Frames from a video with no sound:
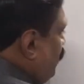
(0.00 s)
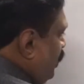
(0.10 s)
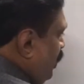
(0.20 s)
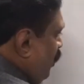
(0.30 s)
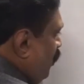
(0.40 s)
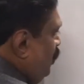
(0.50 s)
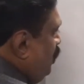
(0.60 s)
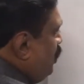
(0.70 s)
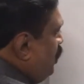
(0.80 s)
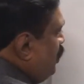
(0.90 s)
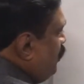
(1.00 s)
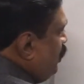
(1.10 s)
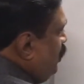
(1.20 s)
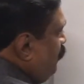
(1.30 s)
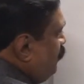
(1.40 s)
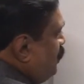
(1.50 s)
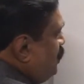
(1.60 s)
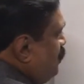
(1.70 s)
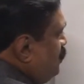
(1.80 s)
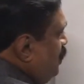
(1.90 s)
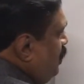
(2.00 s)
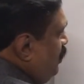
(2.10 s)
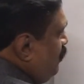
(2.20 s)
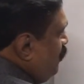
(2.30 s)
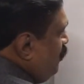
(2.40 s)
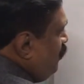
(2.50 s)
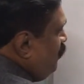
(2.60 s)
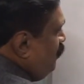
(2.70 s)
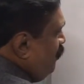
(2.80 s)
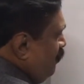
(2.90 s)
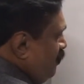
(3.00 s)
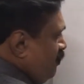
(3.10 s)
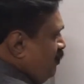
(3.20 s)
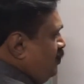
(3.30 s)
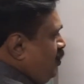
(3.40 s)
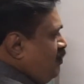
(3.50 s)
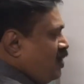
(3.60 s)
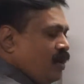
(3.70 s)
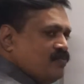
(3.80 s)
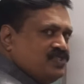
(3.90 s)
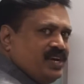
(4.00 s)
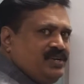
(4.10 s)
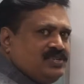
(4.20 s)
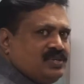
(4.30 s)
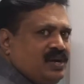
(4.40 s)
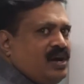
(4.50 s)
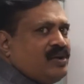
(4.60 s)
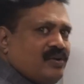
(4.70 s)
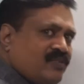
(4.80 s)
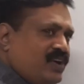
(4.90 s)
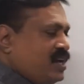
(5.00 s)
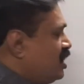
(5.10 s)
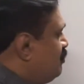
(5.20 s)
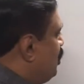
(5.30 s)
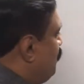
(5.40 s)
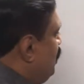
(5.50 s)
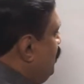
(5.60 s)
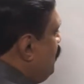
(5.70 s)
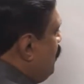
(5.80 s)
ground, if this is some object or vehicle maybe,